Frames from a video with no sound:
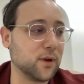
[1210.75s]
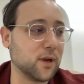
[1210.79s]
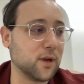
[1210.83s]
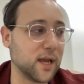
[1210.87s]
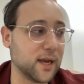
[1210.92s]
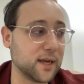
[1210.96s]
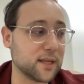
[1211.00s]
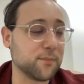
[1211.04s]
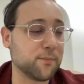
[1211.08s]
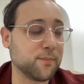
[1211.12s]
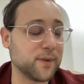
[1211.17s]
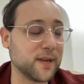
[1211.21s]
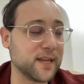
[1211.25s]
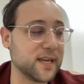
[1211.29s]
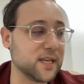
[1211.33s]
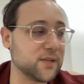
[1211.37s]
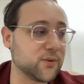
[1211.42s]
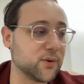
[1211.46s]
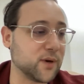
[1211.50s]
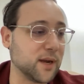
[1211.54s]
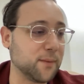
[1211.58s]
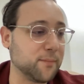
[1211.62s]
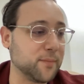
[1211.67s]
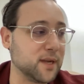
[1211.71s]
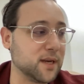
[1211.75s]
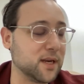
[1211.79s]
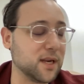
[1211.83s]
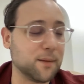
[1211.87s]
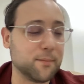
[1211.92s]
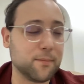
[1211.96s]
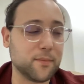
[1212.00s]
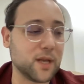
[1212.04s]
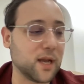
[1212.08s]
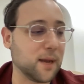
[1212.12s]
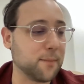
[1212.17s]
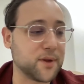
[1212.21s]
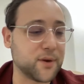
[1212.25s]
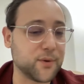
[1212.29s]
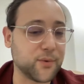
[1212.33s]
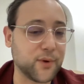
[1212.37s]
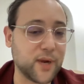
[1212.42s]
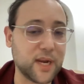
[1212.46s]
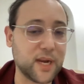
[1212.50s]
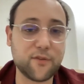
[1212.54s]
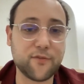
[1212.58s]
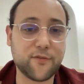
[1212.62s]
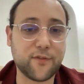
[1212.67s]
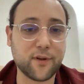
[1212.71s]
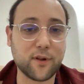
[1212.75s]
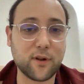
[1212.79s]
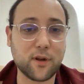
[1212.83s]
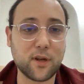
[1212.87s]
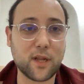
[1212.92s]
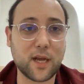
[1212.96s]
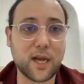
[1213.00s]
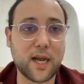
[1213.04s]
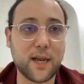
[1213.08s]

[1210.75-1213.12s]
like the place where I'm in. I'm grateful.